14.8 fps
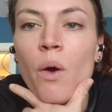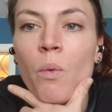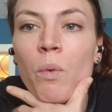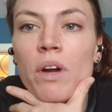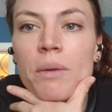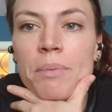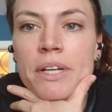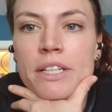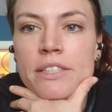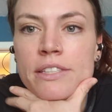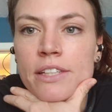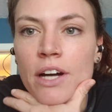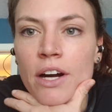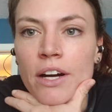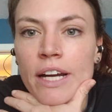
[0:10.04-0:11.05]
where I'm going to
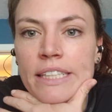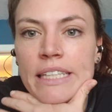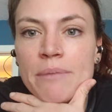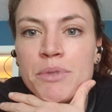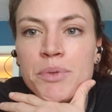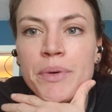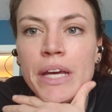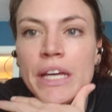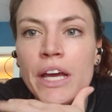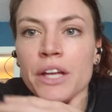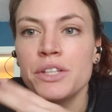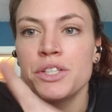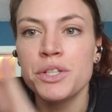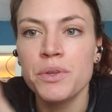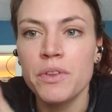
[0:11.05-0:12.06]
start is I'm
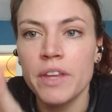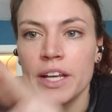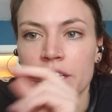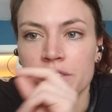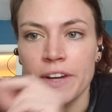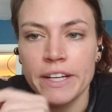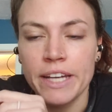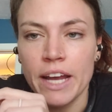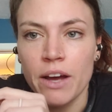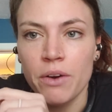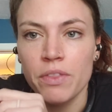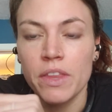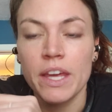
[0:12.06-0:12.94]
doing two things right now.